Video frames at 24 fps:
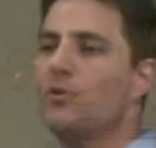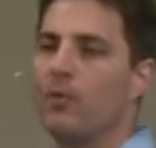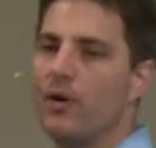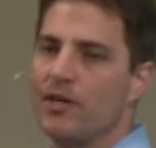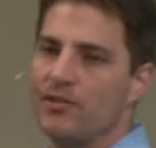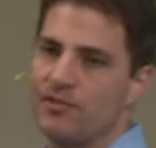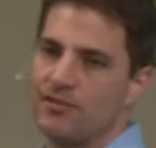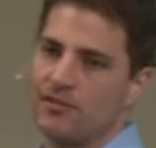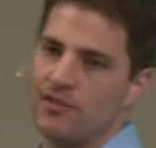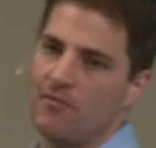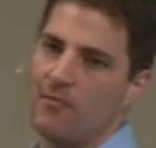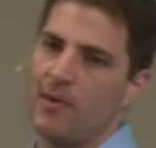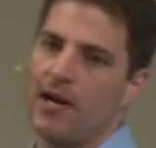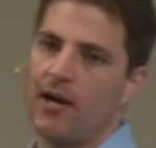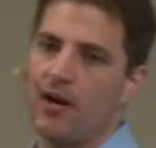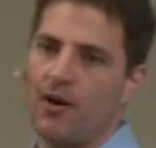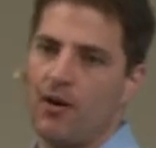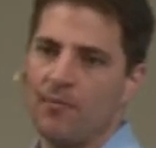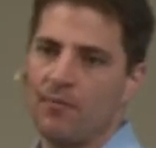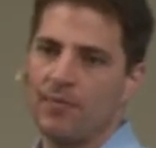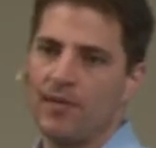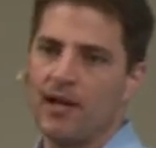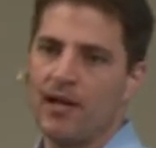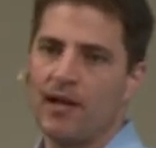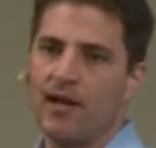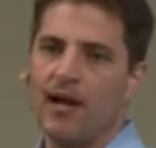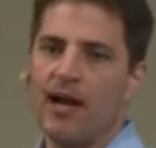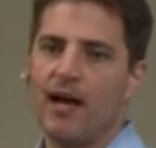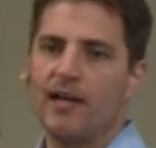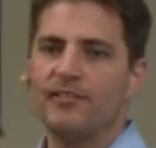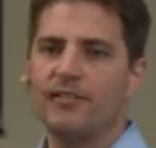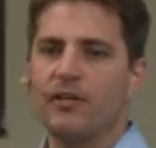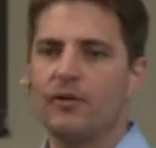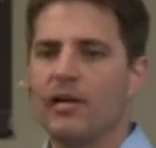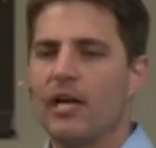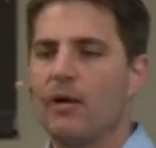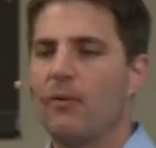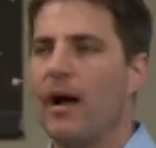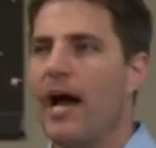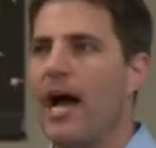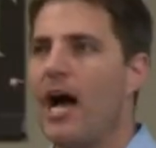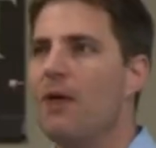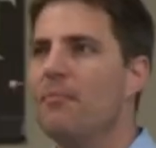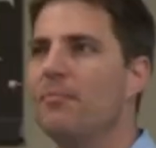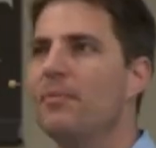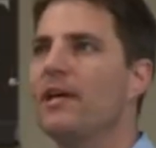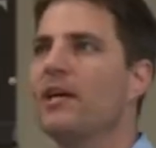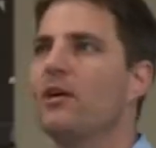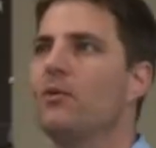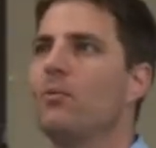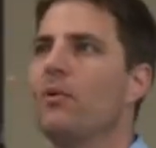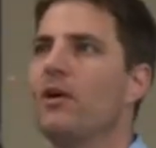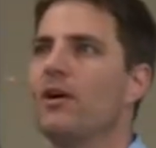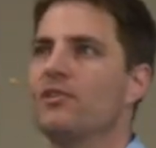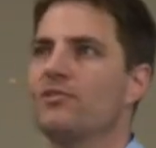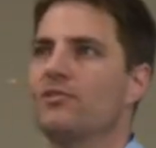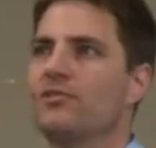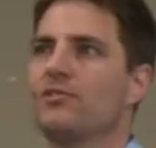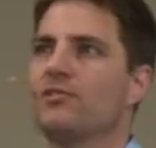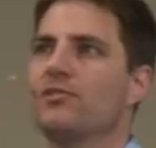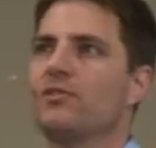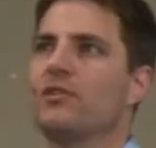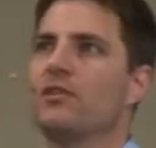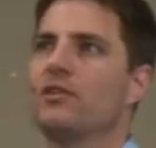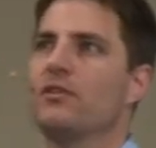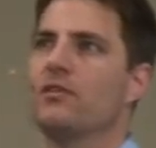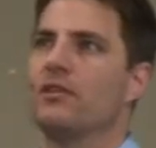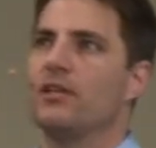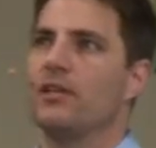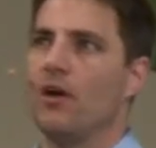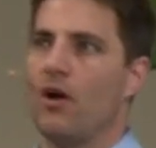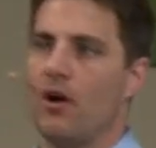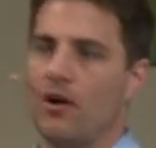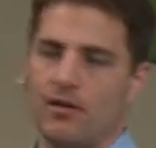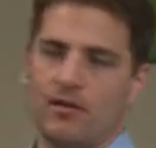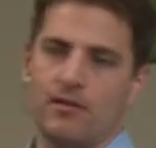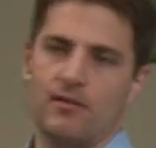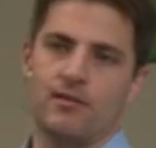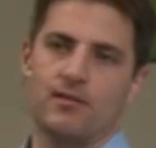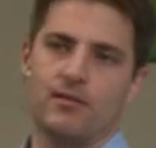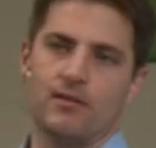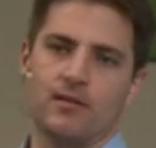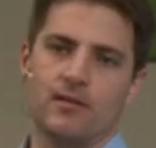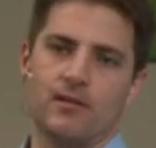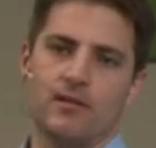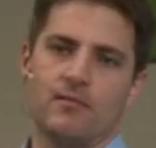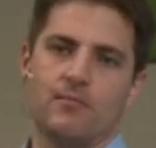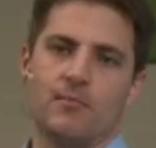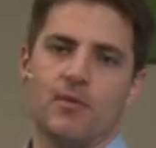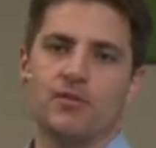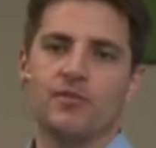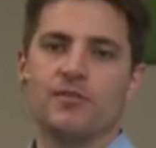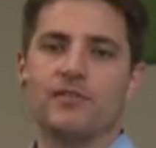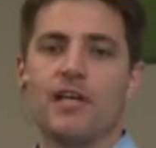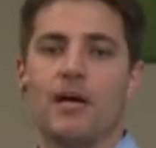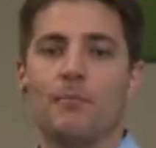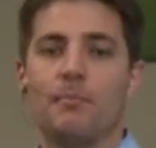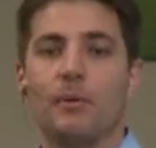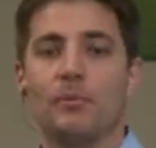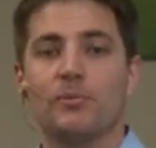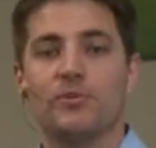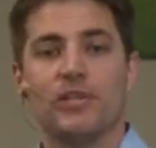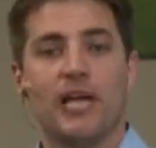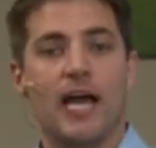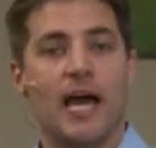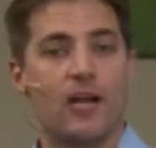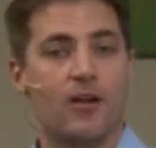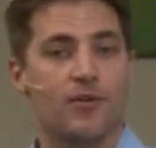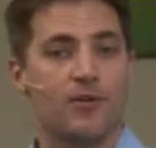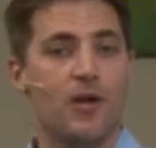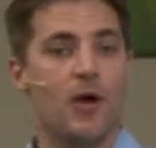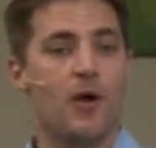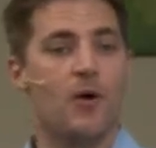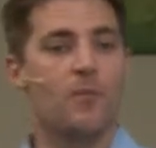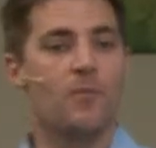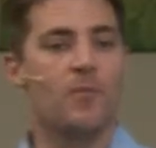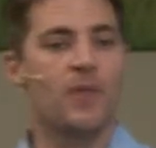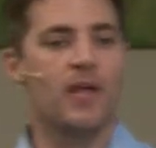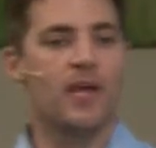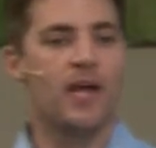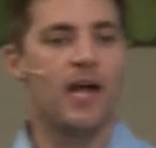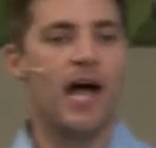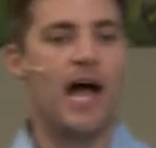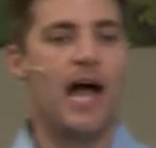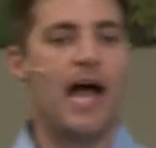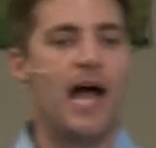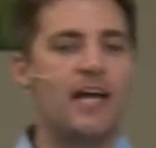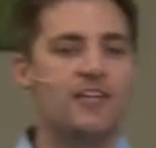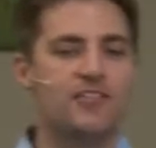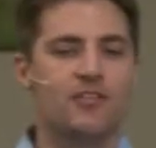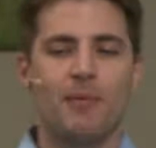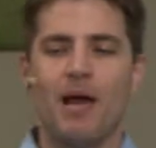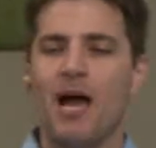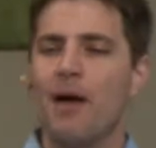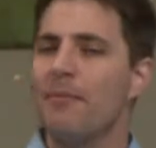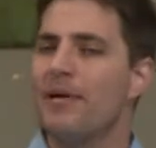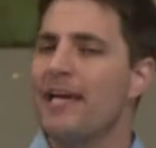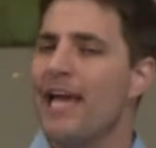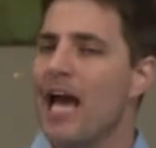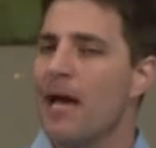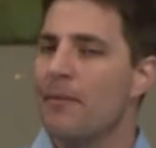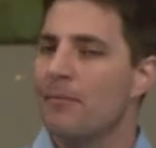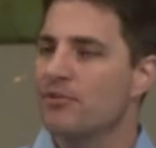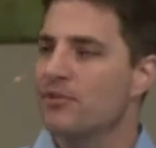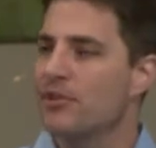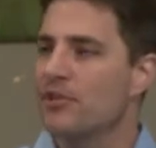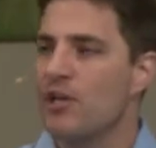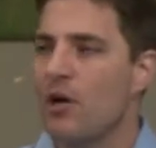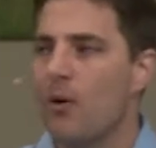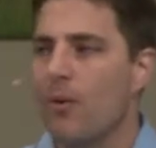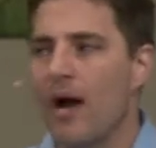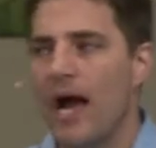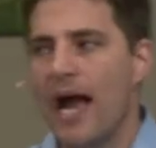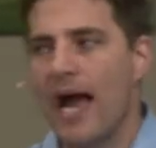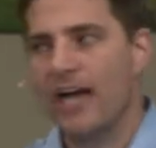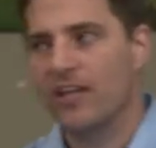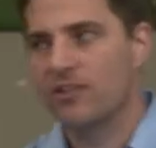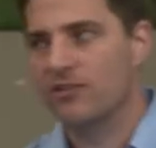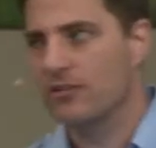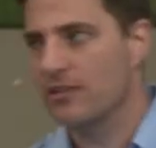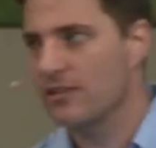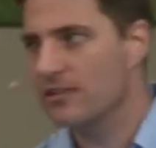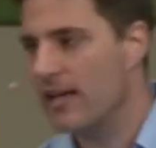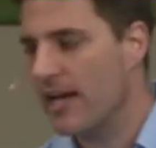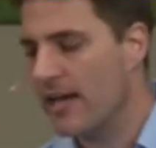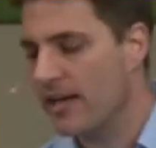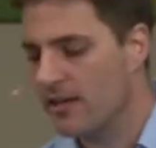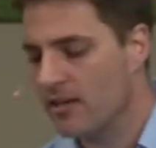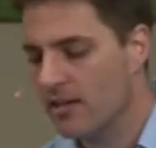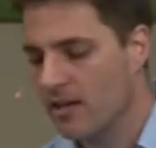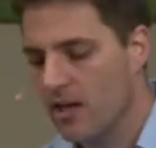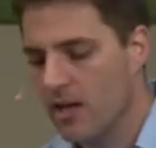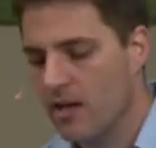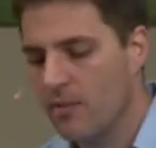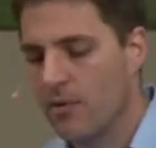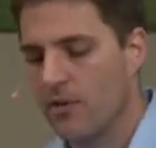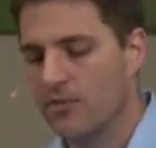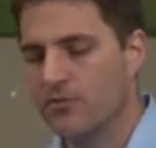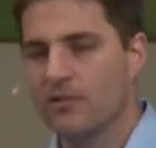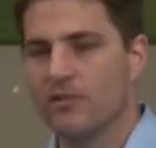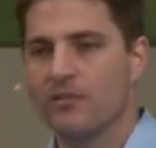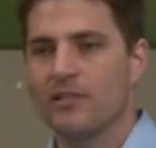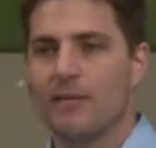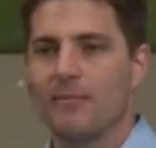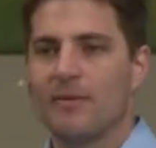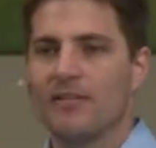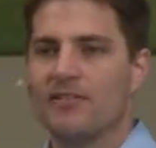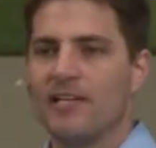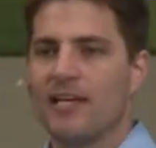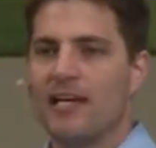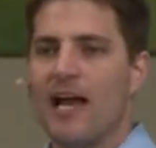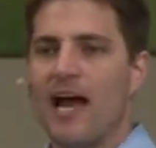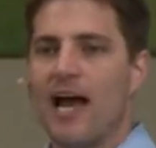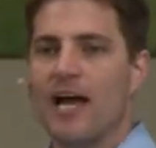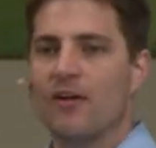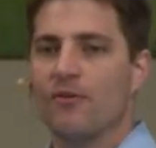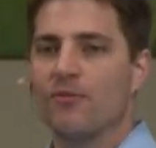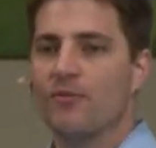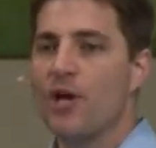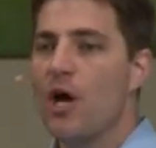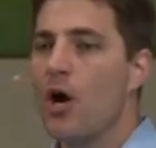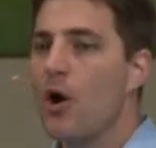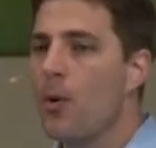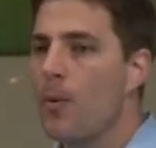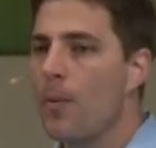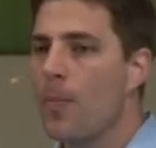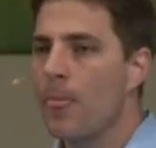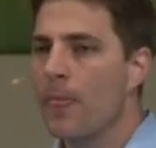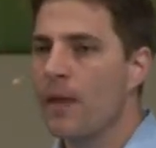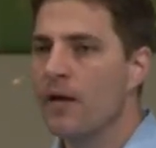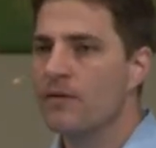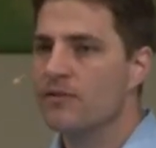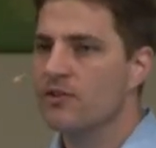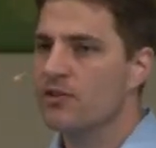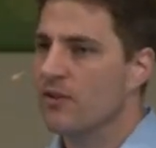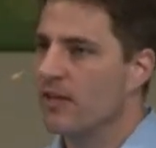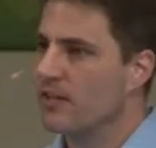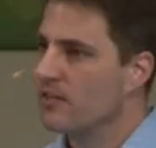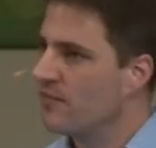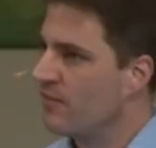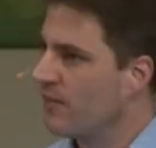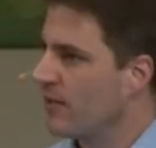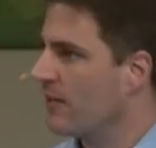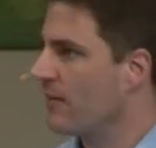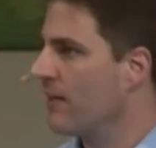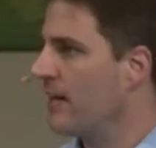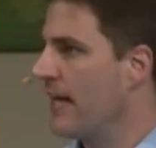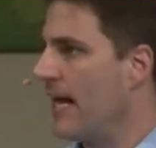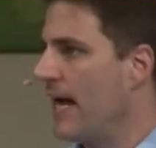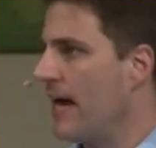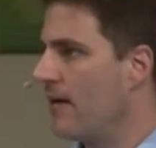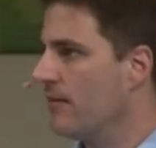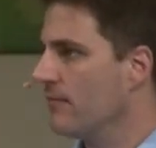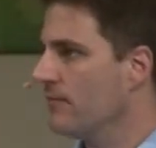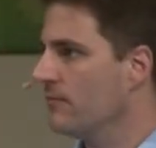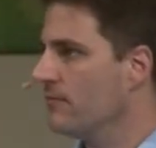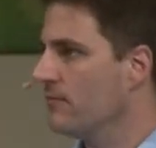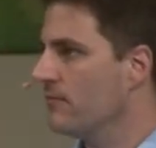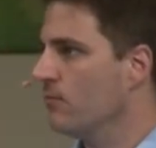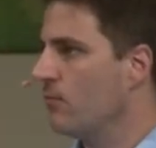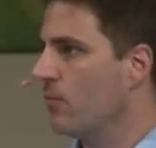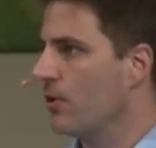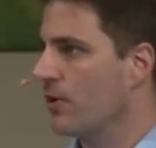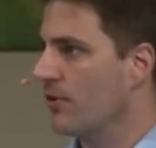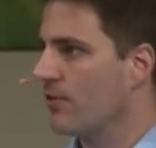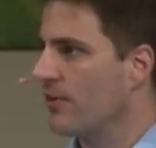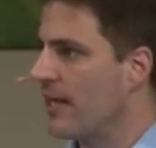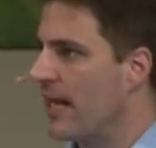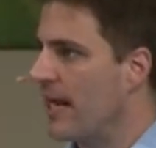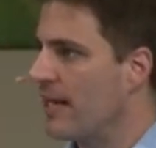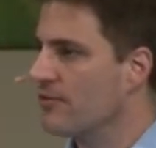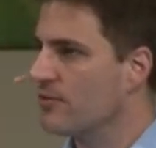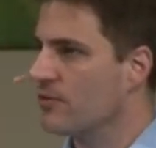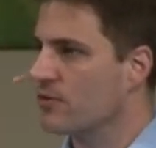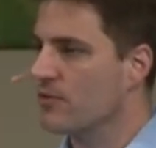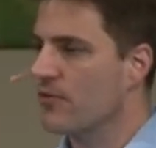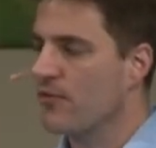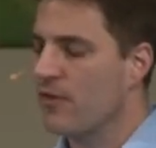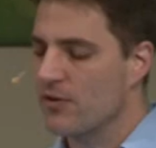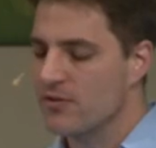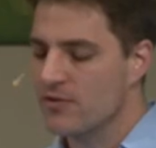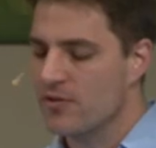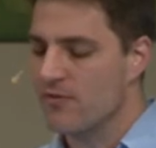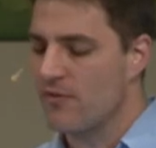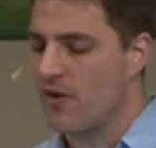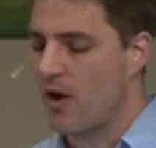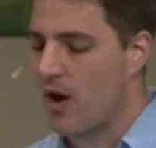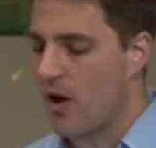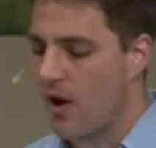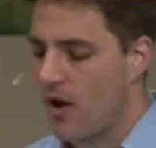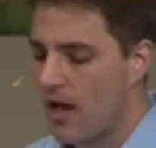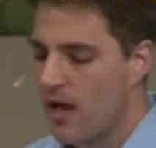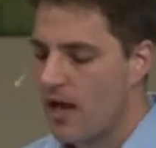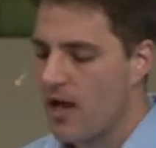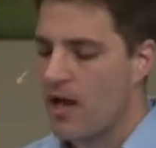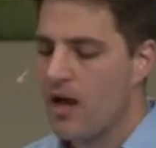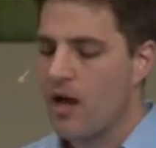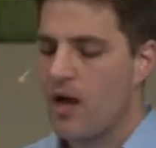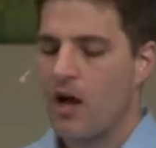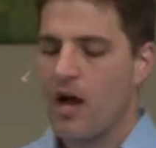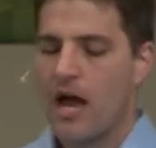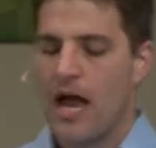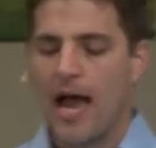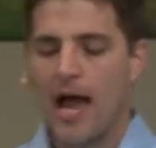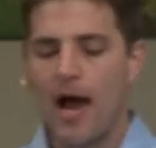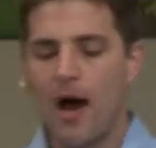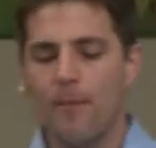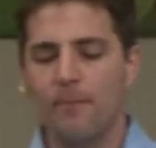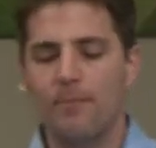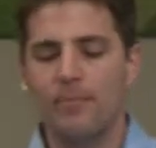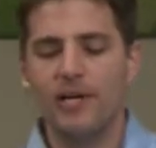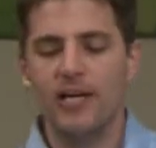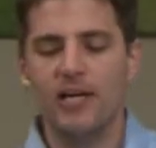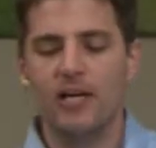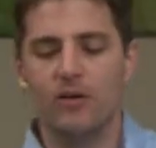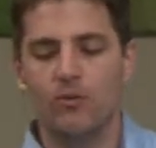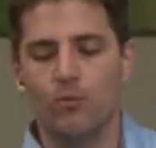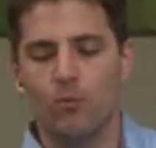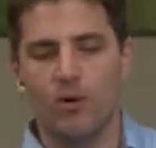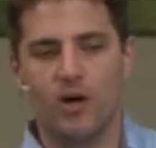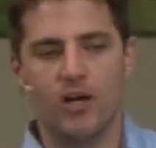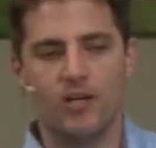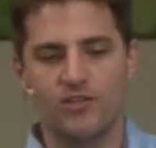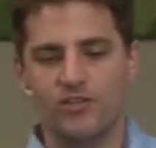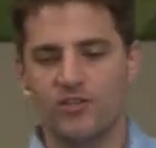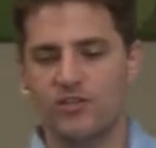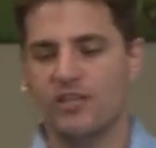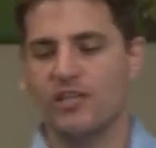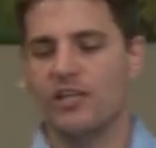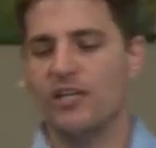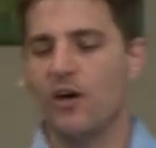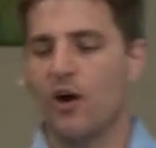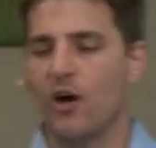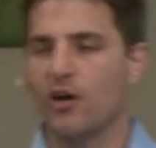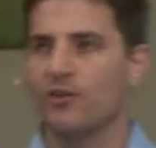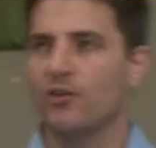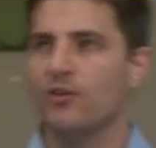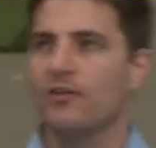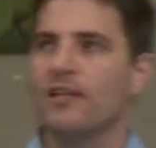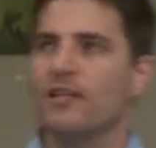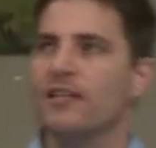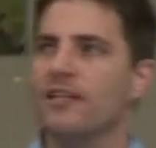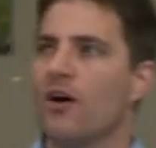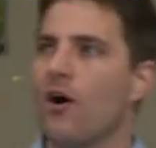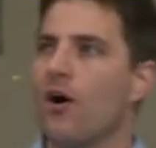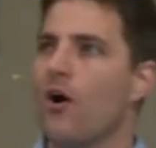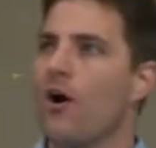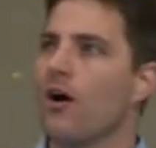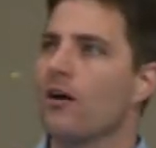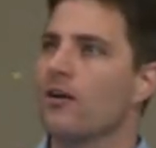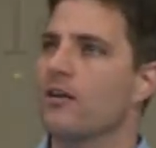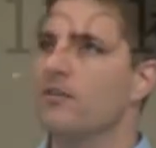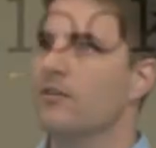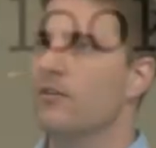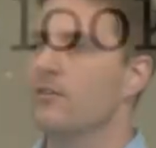questions of my own. I say, okay, well, how big was the ark? Most of the time people say, I don't know. I ask them, how many animals did Noah actually take? Most of the time they say, I don't know. So let's figure that out. What are the answers? First of all, how big was the ark? Do you think the ark